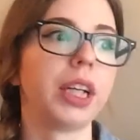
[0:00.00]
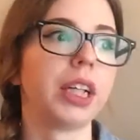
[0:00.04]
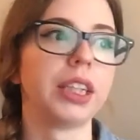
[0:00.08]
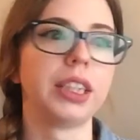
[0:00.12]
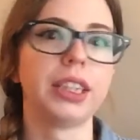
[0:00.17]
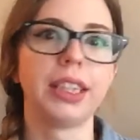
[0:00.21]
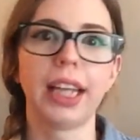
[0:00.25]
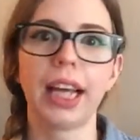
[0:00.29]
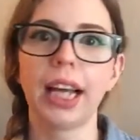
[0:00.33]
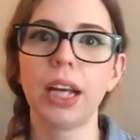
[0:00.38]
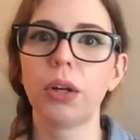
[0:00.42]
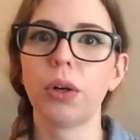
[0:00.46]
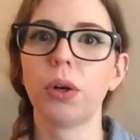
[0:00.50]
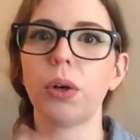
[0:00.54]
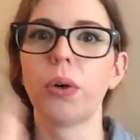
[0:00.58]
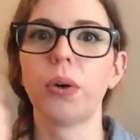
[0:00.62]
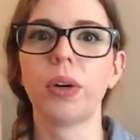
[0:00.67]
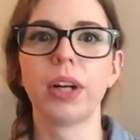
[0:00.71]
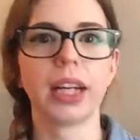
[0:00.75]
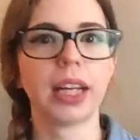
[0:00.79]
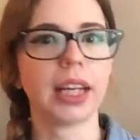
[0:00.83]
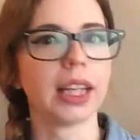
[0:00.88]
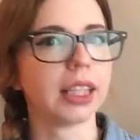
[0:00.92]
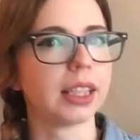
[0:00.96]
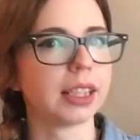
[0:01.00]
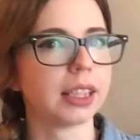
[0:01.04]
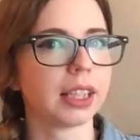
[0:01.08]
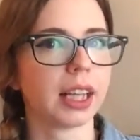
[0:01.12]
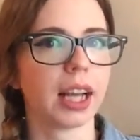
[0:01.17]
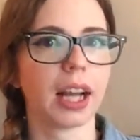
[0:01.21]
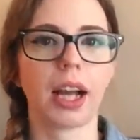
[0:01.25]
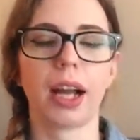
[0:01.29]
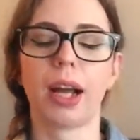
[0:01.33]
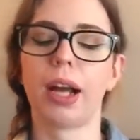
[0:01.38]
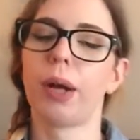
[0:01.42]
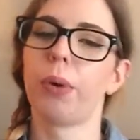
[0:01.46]
in yellow, in
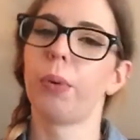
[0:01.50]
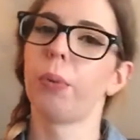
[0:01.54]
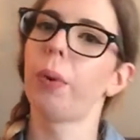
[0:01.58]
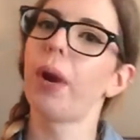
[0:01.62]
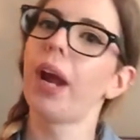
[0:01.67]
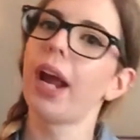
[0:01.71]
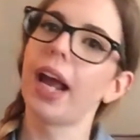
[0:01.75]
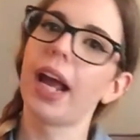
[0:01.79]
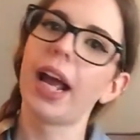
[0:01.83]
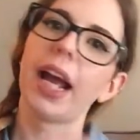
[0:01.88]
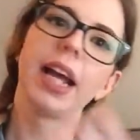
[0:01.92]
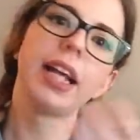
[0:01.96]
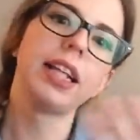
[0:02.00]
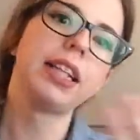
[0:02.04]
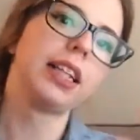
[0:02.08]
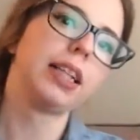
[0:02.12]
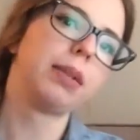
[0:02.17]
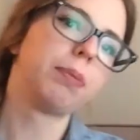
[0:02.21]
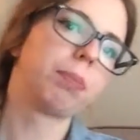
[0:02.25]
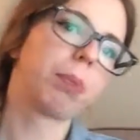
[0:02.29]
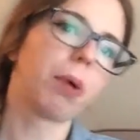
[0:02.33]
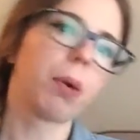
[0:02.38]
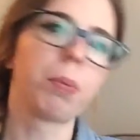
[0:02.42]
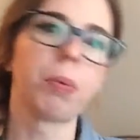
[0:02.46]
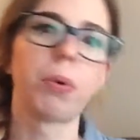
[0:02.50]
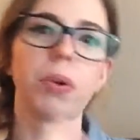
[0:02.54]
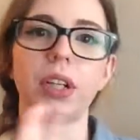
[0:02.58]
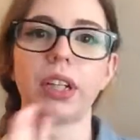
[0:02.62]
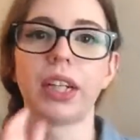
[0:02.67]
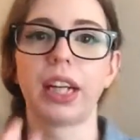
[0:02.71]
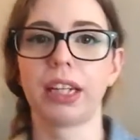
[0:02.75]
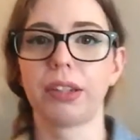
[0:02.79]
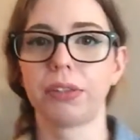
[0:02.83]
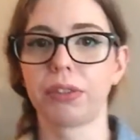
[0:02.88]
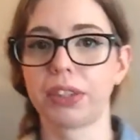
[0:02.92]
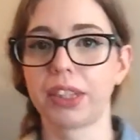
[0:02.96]
red, in purple
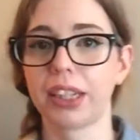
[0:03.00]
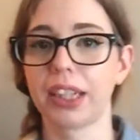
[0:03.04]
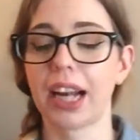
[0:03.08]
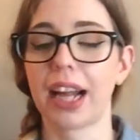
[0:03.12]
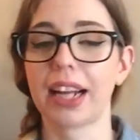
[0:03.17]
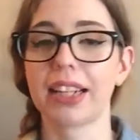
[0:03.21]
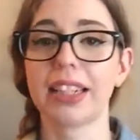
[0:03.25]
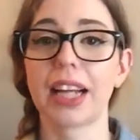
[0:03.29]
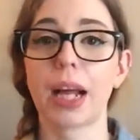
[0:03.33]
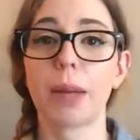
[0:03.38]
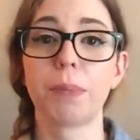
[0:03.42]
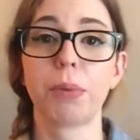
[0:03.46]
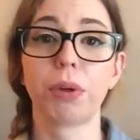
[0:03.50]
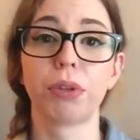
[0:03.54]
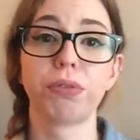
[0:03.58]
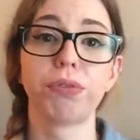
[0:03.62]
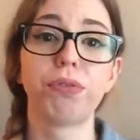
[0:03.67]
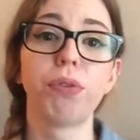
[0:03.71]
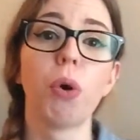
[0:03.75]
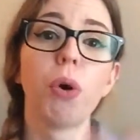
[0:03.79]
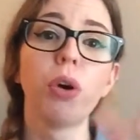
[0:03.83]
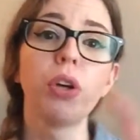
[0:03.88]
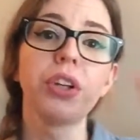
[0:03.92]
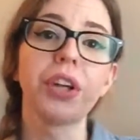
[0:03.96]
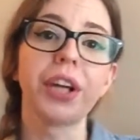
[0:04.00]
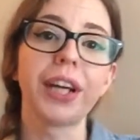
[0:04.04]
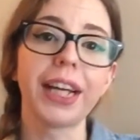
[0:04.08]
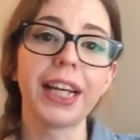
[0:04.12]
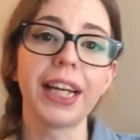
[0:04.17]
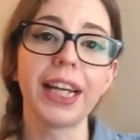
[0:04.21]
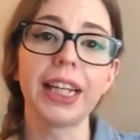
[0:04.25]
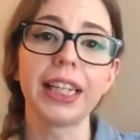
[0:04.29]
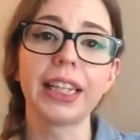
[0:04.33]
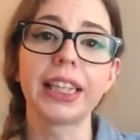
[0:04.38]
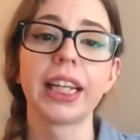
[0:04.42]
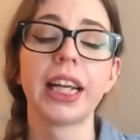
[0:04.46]
and everything like that. But for the
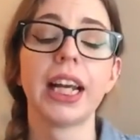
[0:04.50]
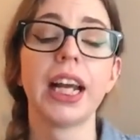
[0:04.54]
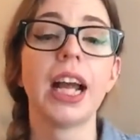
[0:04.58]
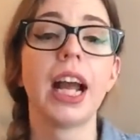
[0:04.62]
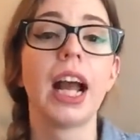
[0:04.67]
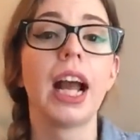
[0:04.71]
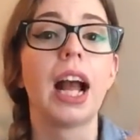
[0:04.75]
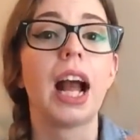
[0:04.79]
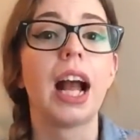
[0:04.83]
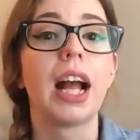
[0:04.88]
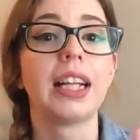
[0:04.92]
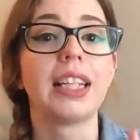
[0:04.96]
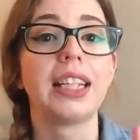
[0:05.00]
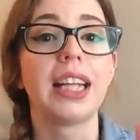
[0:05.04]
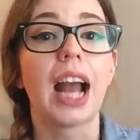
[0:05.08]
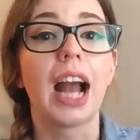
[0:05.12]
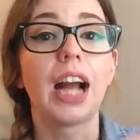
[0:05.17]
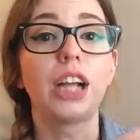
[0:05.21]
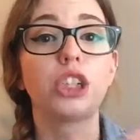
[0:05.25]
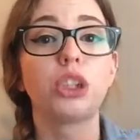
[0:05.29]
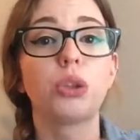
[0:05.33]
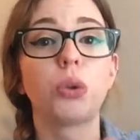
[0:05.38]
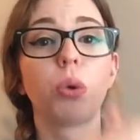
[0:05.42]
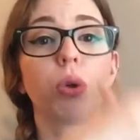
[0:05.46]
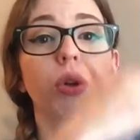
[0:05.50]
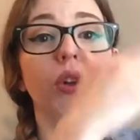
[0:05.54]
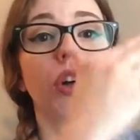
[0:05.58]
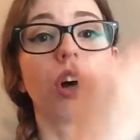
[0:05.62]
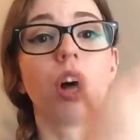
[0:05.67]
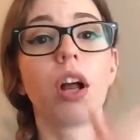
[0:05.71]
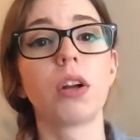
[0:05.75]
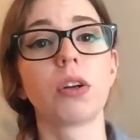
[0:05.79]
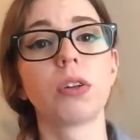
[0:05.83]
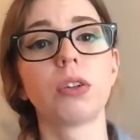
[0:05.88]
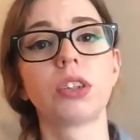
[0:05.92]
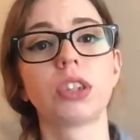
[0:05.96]
ink, the actual
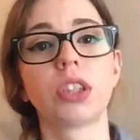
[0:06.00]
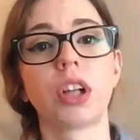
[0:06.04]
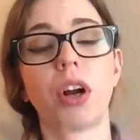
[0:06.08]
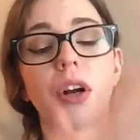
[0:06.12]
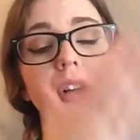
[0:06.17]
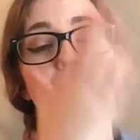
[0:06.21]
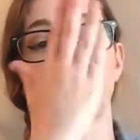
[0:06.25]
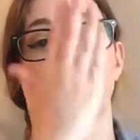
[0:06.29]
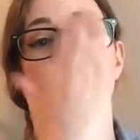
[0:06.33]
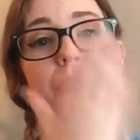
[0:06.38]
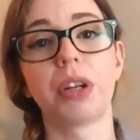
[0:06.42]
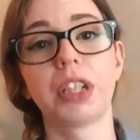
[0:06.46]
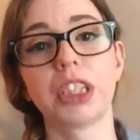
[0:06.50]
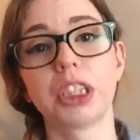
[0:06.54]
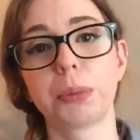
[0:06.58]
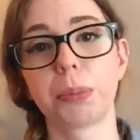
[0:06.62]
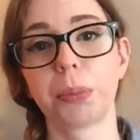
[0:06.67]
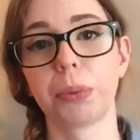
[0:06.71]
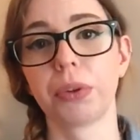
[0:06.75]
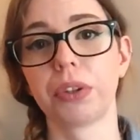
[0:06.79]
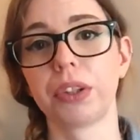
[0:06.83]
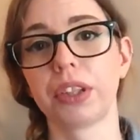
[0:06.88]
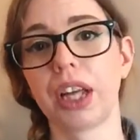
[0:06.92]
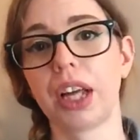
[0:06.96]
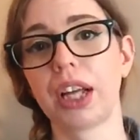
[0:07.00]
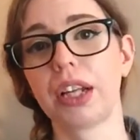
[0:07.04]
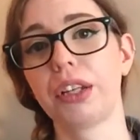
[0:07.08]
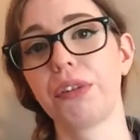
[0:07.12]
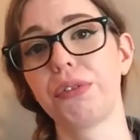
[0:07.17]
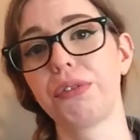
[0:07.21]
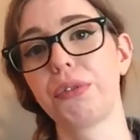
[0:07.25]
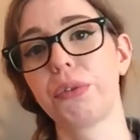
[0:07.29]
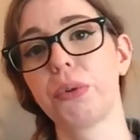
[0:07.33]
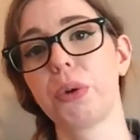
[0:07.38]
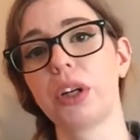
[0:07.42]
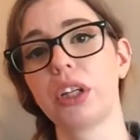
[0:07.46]
colors are transparent, and
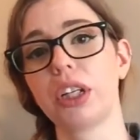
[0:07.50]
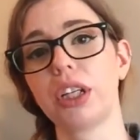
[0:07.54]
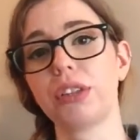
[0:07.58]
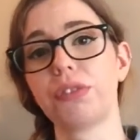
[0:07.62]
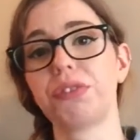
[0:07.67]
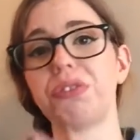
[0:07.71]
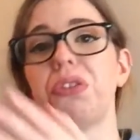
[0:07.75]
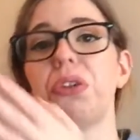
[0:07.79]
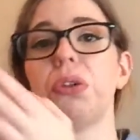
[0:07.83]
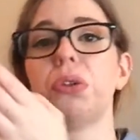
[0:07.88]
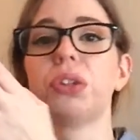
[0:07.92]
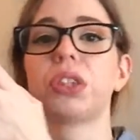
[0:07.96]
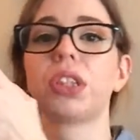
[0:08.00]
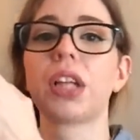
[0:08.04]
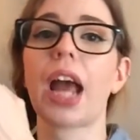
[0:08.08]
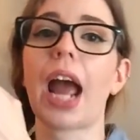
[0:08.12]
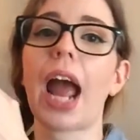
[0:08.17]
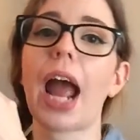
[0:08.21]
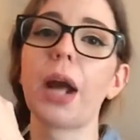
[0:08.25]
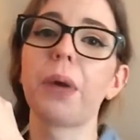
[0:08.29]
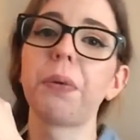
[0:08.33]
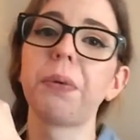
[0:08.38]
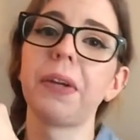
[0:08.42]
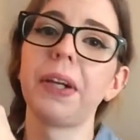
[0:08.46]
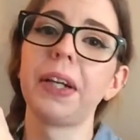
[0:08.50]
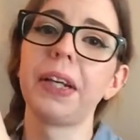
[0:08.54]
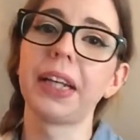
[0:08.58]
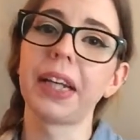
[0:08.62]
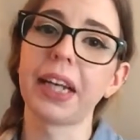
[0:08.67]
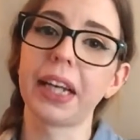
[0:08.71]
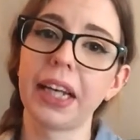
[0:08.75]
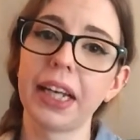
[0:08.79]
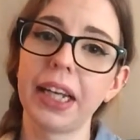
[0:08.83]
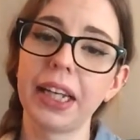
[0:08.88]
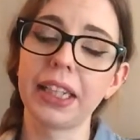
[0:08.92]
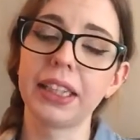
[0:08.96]
if you use
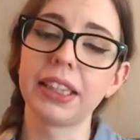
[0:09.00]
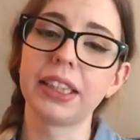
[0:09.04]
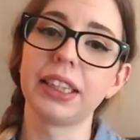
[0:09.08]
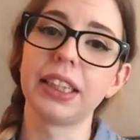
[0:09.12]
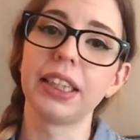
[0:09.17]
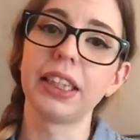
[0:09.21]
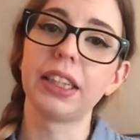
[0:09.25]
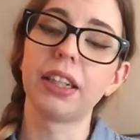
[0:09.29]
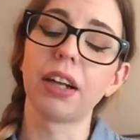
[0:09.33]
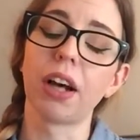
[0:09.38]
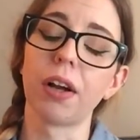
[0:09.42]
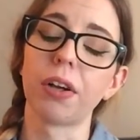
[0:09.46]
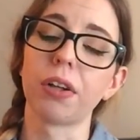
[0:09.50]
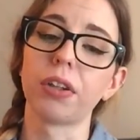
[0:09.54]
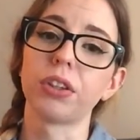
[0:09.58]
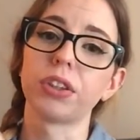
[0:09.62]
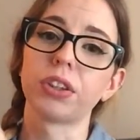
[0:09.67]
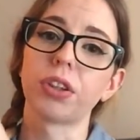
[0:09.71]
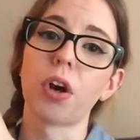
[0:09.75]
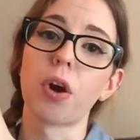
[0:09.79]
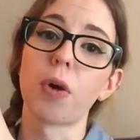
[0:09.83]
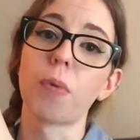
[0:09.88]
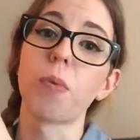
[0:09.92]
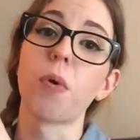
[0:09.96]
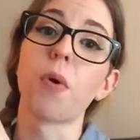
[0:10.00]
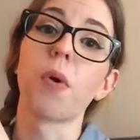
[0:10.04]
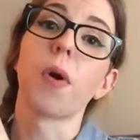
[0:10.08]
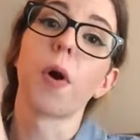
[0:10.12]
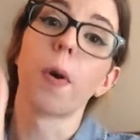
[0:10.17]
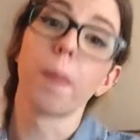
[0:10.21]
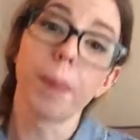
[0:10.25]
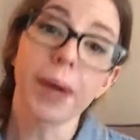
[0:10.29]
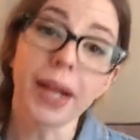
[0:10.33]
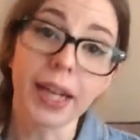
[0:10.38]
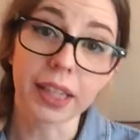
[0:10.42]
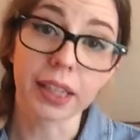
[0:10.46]
acrylic ink, the colors are more
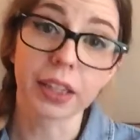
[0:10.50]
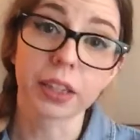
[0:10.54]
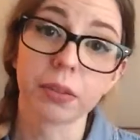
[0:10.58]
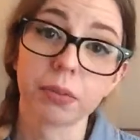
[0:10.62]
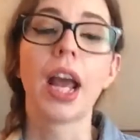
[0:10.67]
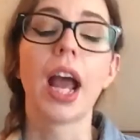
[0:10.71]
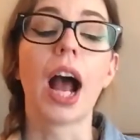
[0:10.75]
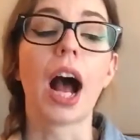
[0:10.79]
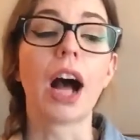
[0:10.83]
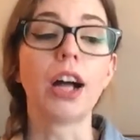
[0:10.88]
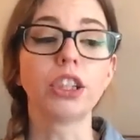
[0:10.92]
opaque.